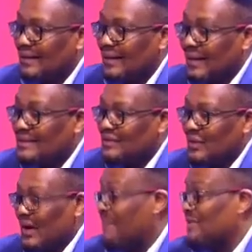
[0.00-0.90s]
against
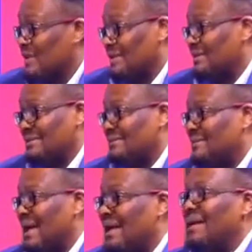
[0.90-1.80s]
corruption,
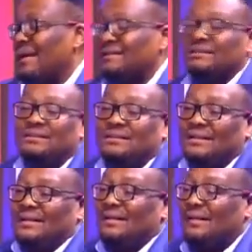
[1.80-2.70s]
alleged
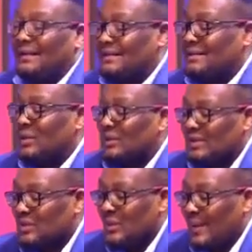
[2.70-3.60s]
that Dr.
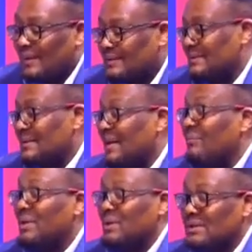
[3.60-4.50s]
Chiluba's
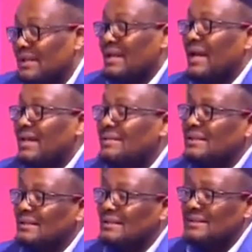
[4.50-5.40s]
government was engaged
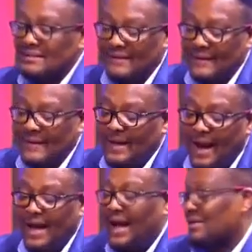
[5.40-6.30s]
in these
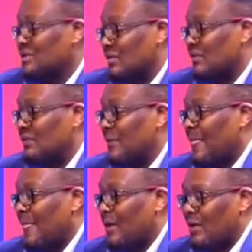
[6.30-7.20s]
high acts of
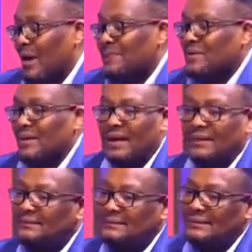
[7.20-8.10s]
corruption,
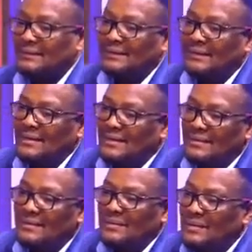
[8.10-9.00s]
and
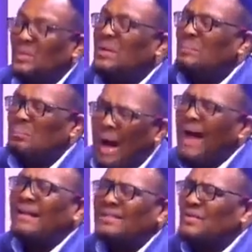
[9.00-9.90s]
there were a
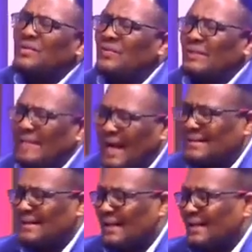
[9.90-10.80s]
barrage of
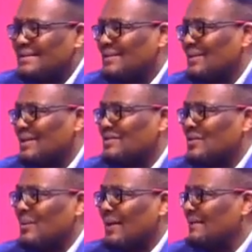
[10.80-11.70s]
attacks against Dr.
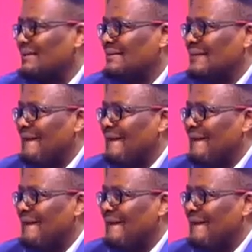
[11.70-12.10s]
Chiluba, and